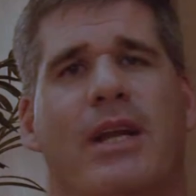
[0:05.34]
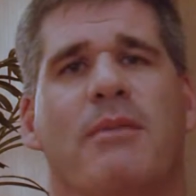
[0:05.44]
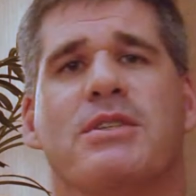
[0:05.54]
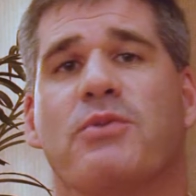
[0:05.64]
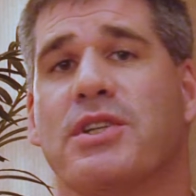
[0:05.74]
My
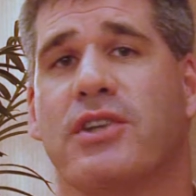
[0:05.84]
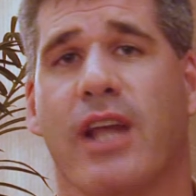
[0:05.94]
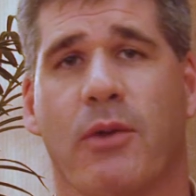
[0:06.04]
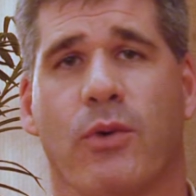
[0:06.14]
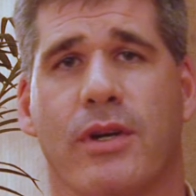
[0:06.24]
name is Richard
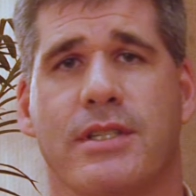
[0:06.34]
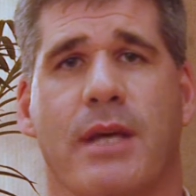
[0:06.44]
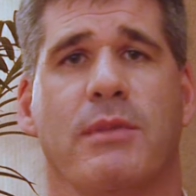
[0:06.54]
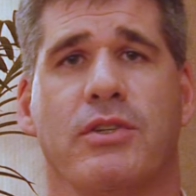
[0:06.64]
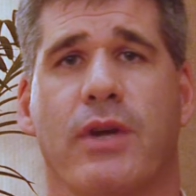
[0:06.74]
Edwards.
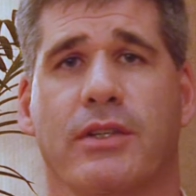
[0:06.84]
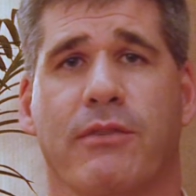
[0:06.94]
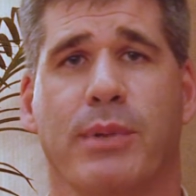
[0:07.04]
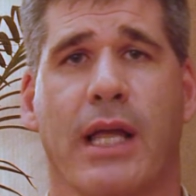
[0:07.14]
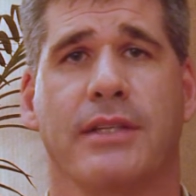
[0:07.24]
I'm the director
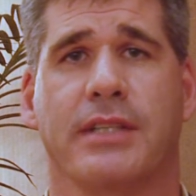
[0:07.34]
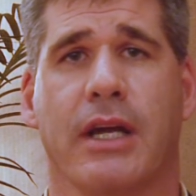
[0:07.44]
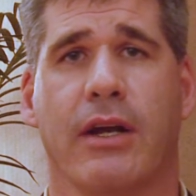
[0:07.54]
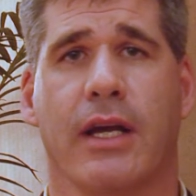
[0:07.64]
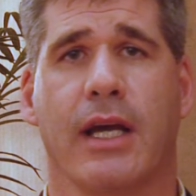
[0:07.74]
of
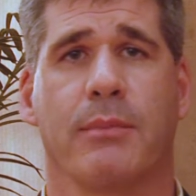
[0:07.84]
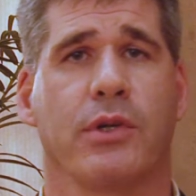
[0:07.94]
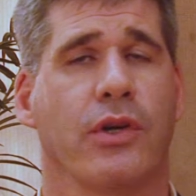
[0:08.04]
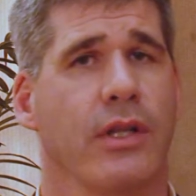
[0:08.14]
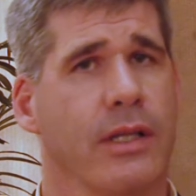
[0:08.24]
Planeterra. I'm
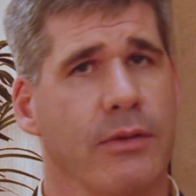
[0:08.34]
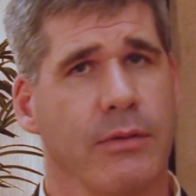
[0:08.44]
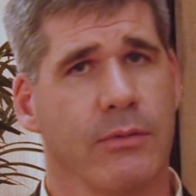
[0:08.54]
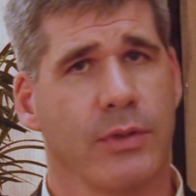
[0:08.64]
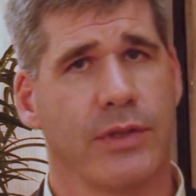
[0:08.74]
currently
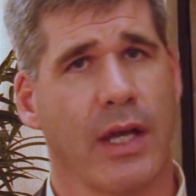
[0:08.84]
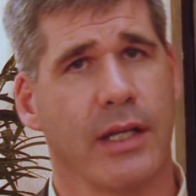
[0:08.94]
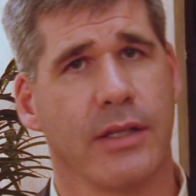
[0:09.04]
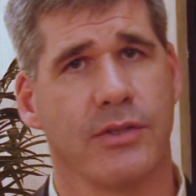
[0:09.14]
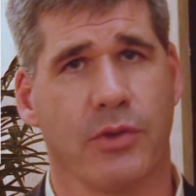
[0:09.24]

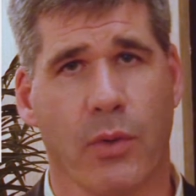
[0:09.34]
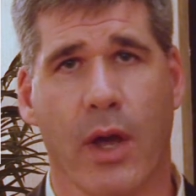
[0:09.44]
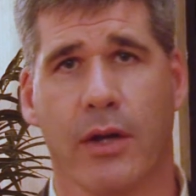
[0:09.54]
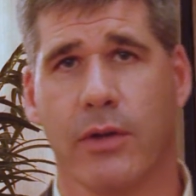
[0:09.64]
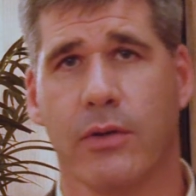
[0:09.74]
residing in
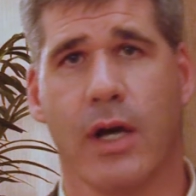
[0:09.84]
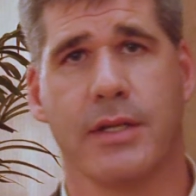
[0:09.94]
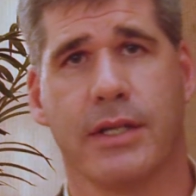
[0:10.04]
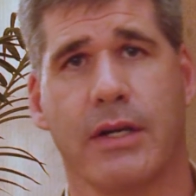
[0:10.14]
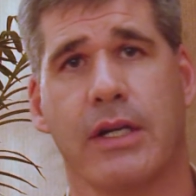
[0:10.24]
Toronto,
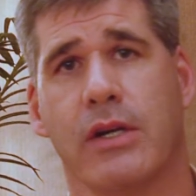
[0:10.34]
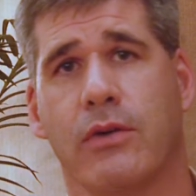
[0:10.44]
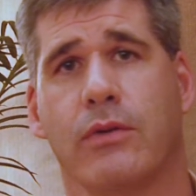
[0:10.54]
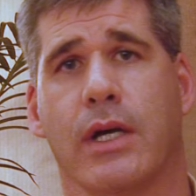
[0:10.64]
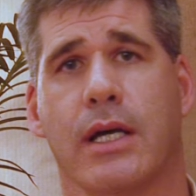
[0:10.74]

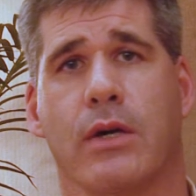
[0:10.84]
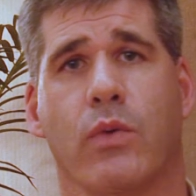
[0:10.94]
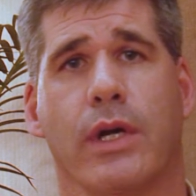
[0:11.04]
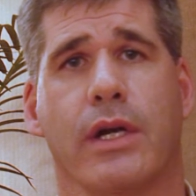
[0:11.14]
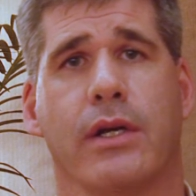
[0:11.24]
Ontario,
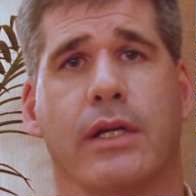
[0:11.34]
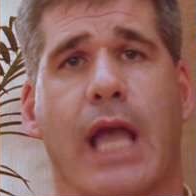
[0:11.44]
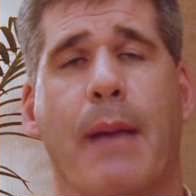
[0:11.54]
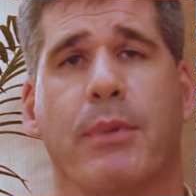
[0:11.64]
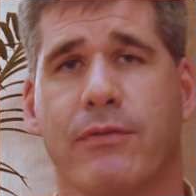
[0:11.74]
where
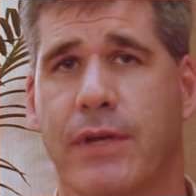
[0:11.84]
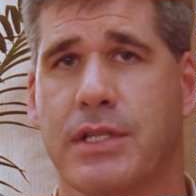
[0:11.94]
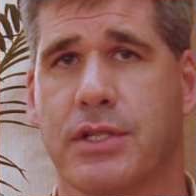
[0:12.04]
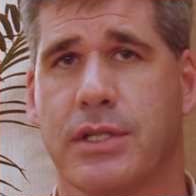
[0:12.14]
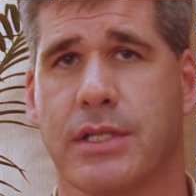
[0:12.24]
Gap
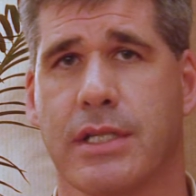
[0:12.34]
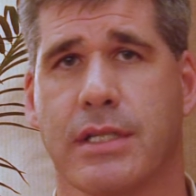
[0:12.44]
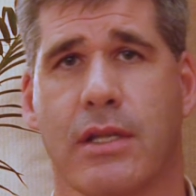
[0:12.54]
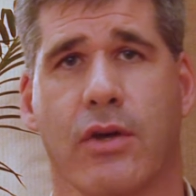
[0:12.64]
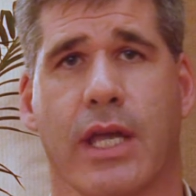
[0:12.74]
Adventures
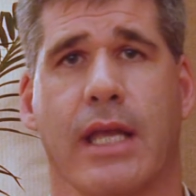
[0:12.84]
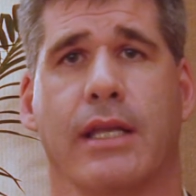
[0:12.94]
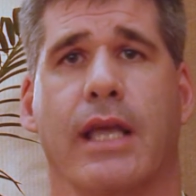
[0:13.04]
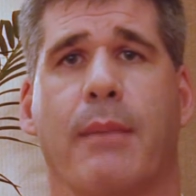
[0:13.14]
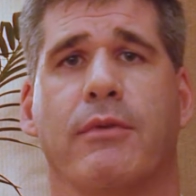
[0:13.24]
is
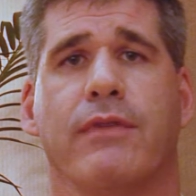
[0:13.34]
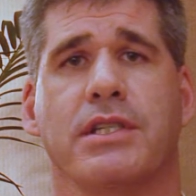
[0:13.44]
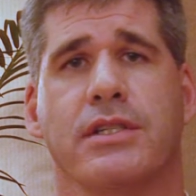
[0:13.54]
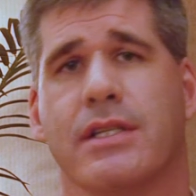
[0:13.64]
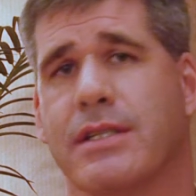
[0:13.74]
located. Gap
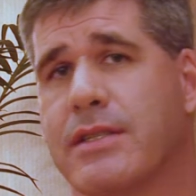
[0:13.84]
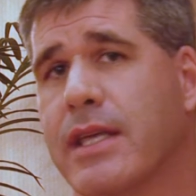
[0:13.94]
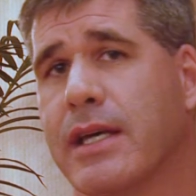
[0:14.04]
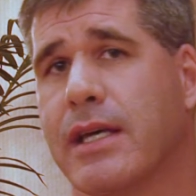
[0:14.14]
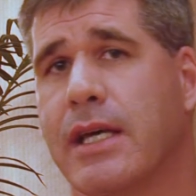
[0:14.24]
Adventures is
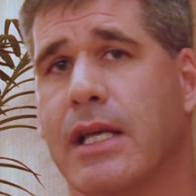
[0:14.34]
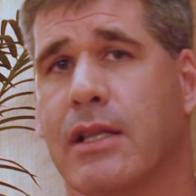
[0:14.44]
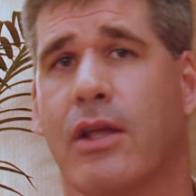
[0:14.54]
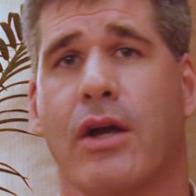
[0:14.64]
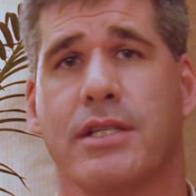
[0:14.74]
the
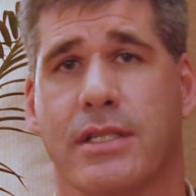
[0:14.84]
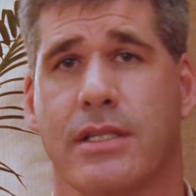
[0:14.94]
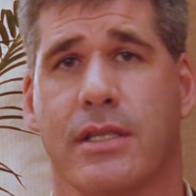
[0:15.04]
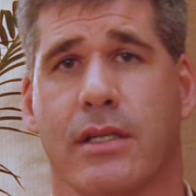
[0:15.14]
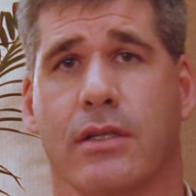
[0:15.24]
largest